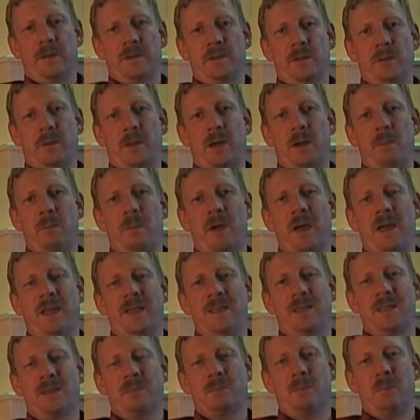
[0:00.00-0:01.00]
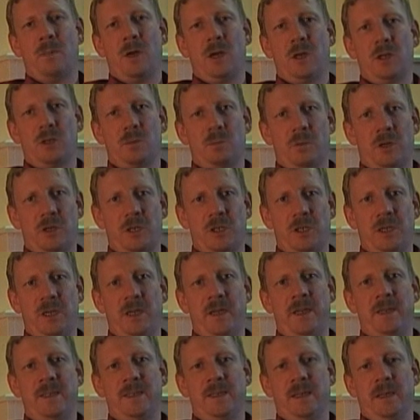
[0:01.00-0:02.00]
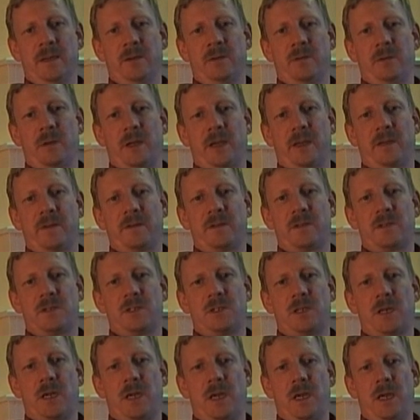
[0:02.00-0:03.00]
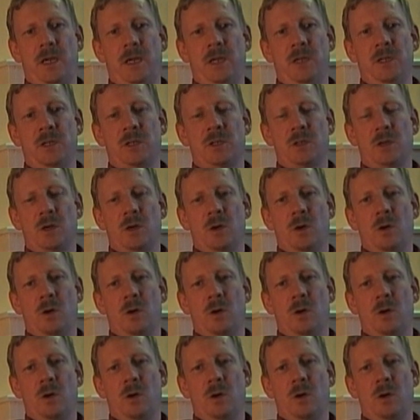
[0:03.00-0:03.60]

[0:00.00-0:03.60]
So that makes it much, much easier to exchange